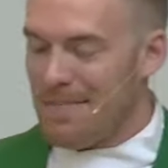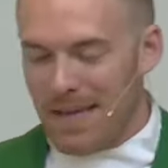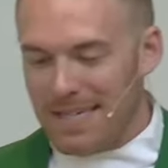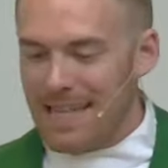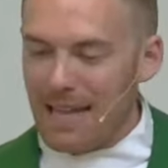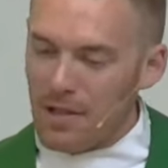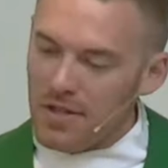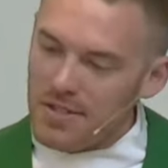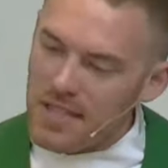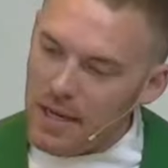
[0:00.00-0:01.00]
Because that
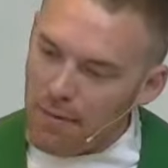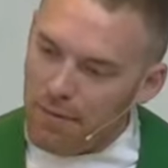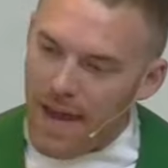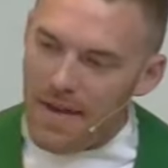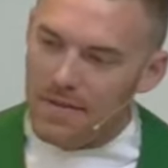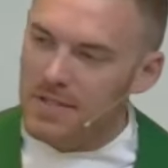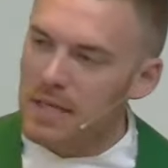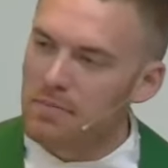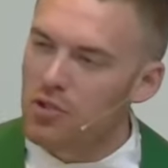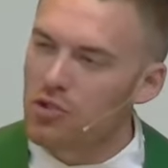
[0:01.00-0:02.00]
little seed of faith
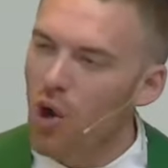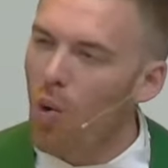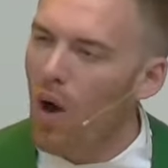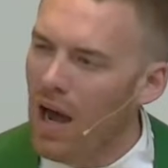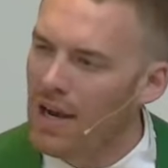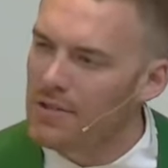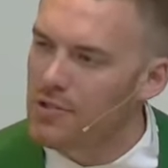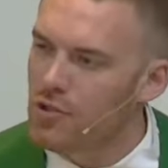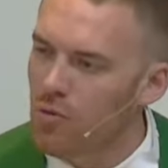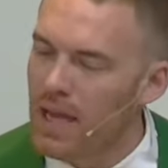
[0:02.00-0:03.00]
seems so
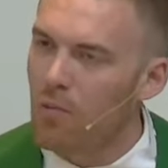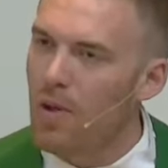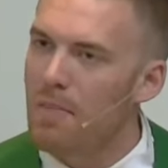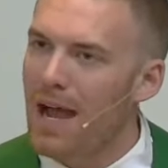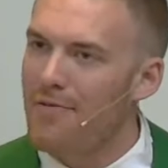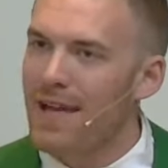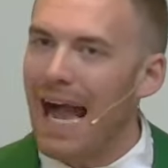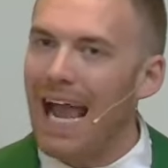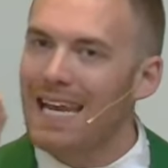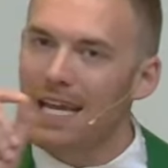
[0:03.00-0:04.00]
unassuming, and we might
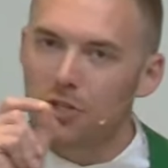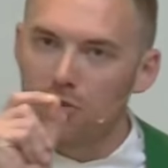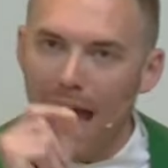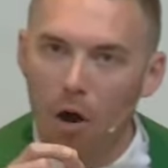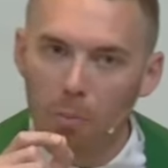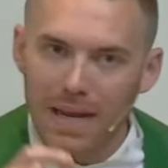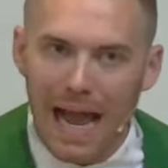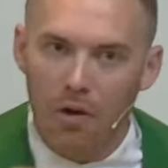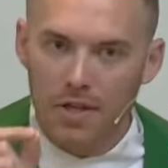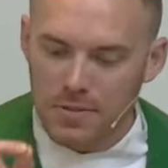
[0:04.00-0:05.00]
think, I need to help it
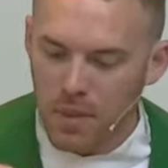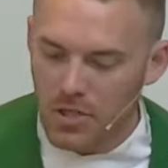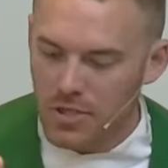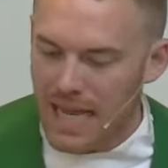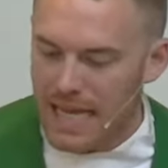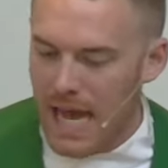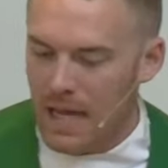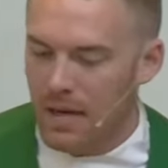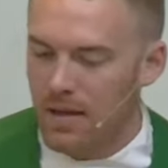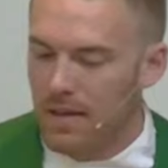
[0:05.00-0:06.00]
out as much as I
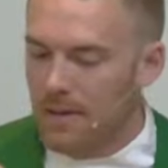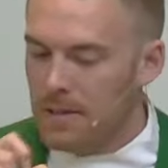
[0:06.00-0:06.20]
can.